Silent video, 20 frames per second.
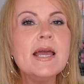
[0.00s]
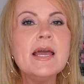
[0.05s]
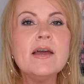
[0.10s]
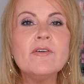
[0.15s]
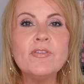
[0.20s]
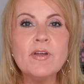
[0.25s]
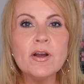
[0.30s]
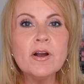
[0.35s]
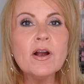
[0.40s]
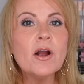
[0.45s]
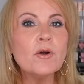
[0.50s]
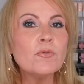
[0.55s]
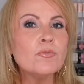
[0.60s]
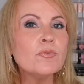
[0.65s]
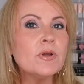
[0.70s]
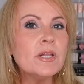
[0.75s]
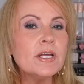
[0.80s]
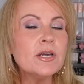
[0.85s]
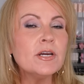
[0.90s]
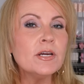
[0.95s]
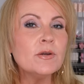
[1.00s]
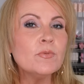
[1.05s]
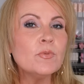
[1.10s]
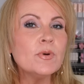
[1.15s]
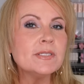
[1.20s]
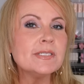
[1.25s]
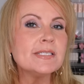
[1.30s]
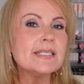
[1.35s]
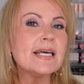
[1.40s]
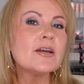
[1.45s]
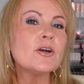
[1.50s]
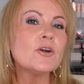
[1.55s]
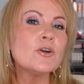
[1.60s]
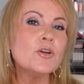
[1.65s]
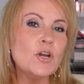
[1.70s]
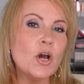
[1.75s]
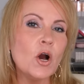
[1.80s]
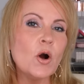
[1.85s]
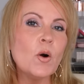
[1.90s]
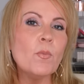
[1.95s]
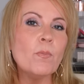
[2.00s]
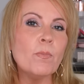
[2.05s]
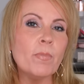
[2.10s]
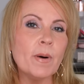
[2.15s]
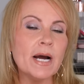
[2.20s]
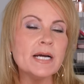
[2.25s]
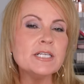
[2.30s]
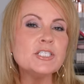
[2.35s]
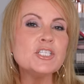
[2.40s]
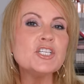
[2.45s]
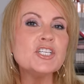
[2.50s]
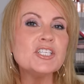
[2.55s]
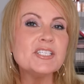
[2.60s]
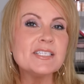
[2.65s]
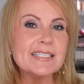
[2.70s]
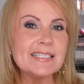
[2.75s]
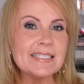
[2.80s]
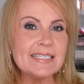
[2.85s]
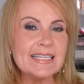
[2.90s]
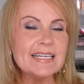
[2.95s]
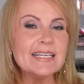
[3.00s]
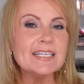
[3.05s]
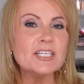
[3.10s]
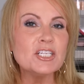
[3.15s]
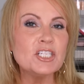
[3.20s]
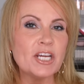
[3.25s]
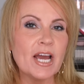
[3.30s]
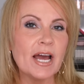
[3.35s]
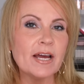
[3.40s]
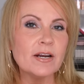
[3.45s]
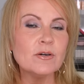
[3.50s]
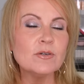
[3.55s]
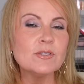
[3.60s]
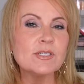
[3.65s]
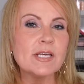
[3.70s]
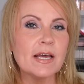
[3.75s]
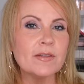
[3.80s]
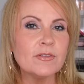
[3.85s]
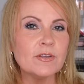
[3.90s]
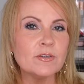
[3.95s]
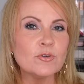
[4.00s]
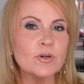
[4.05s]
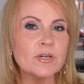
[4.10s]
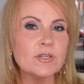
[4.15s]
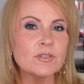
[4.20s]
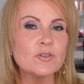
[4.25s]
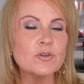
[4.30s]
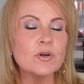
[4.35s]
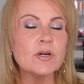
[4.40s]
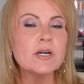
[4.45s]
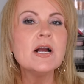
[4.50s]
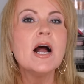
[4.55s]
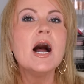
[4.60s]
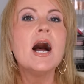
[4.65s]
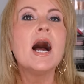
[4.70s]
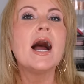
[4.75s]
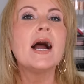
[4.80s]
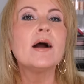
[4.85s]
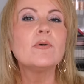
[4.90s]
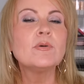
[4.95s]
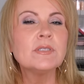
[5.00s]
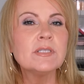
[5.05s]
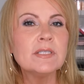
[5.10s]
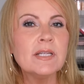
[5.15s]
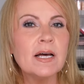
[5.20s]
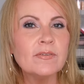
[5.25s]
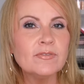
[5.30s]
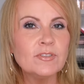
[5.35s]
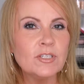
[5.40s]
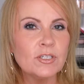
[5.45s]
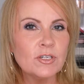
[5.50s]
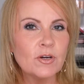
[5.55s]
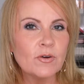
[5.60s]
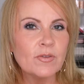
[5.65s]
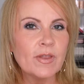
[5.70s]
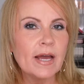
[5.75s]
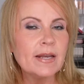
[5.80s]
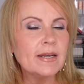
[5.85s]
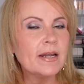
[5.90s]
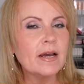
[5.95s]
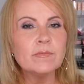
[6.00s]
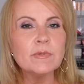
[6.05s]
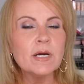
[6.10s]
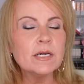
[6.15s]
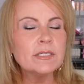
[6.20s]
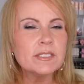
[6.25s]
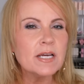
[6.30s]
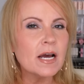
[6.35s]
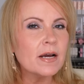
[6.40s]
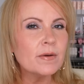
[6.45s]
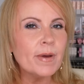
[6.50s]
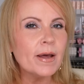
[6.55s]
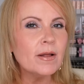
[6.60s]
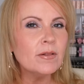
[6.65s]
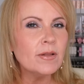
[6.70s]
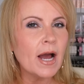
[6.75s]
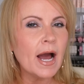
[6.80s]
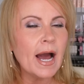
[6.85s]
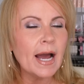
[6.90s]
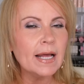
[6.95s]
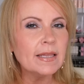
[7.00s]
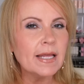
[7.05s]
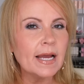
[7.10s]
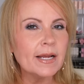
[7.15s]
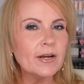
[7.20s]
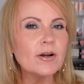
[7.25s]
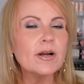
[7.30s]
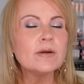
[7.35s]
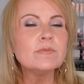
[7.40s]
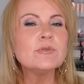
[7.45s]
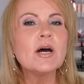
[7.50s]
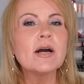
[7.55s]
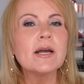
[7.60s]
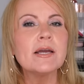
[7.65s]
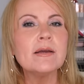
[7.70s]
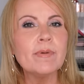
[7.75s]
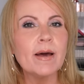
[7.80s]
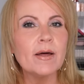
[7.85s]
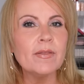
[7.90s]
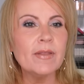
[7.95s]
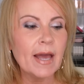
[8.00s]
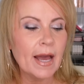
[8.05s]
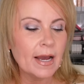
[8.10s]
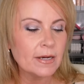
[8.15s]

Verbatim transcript: If there are really good ones that are no budge stick shadows at the drugstore, I would love to know that. Now I'm not talking about eyeliner, I'm talking about the